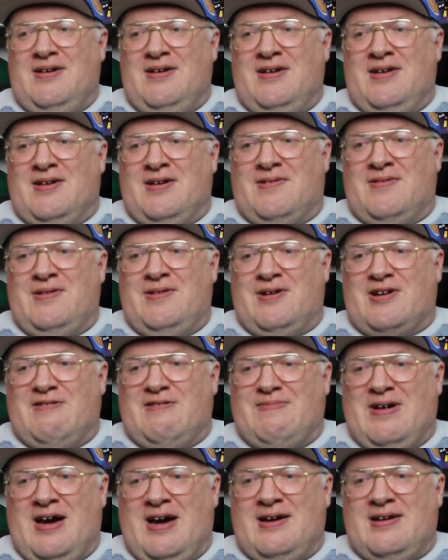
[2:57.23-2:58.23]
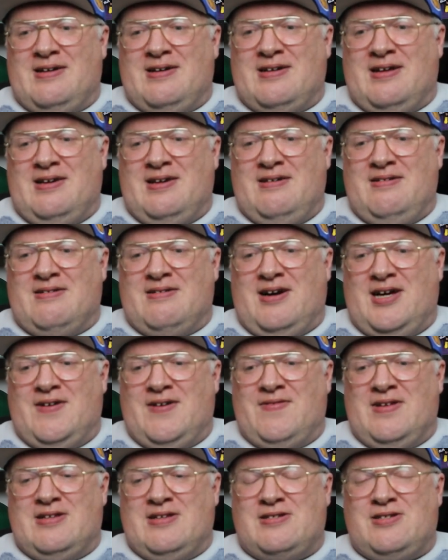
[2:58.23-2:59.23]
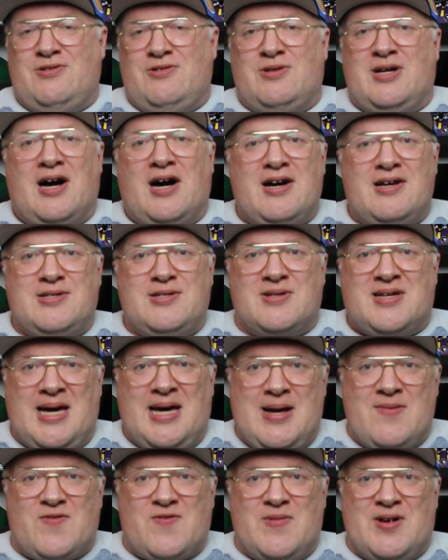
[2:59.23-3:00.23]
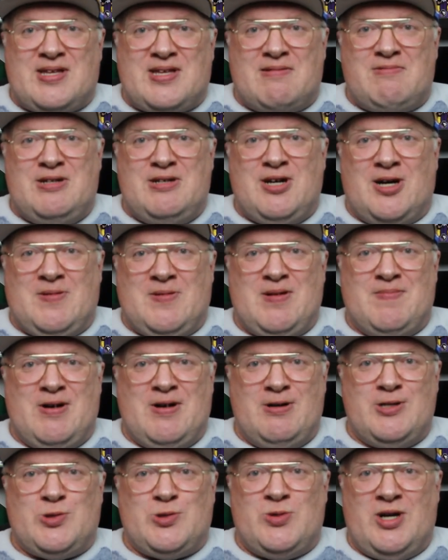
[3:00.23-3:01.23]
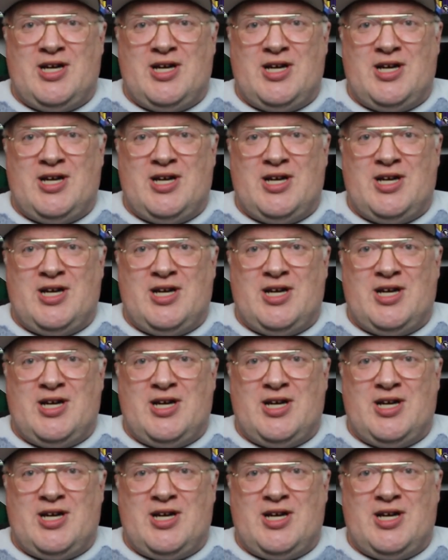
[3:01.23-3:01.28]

you know, looking back at it, like kind of the two guys who came from it that we talk about the most,